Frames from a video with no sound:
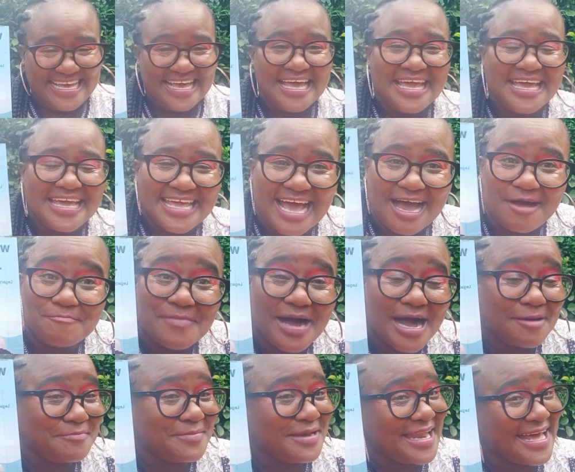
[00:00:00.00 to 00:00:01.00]
Yeah,
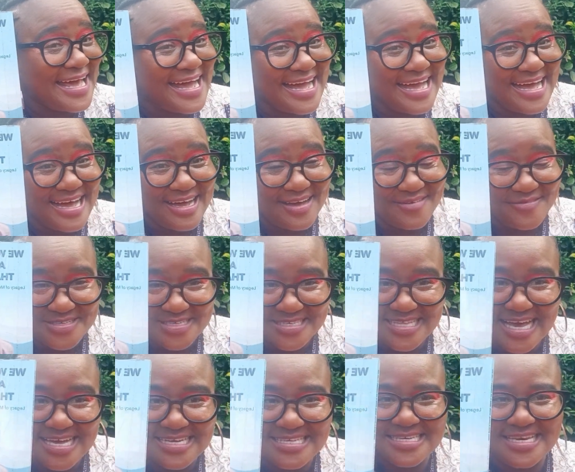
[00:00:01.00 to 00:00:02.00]
mom loved
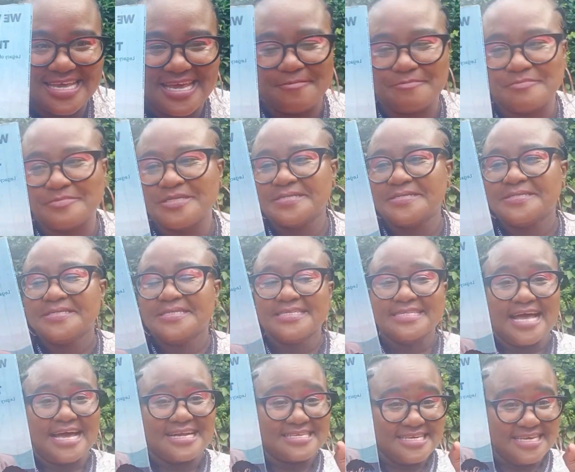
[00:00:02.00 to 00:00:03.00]
that name,
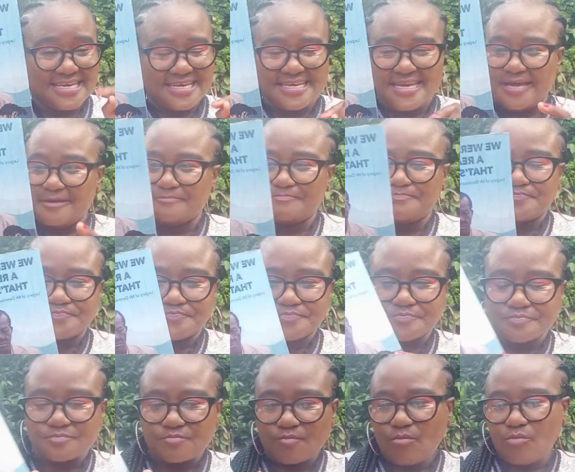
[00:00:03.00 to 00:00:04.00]
that nickname.
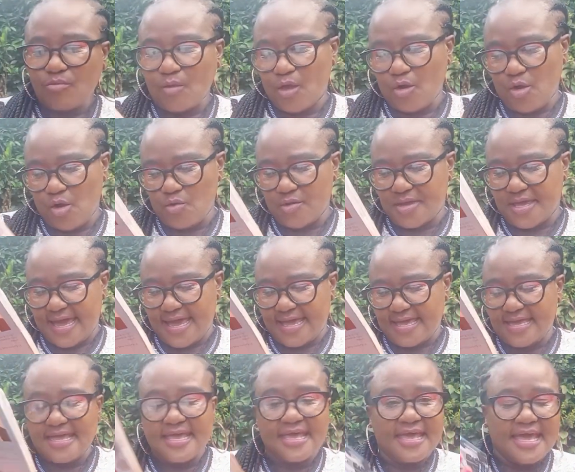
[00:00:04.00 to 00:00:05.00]
Okay,
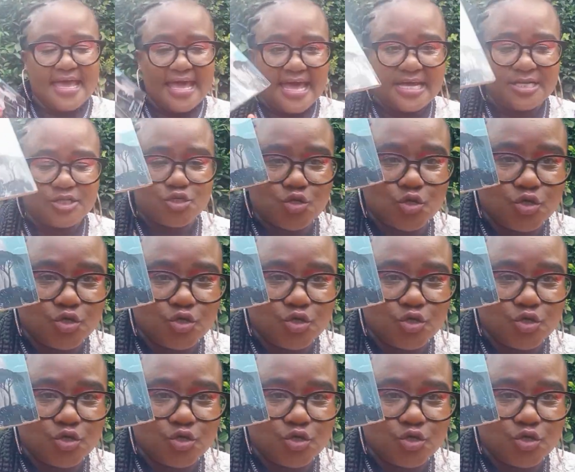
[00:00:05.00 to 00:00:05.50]
a true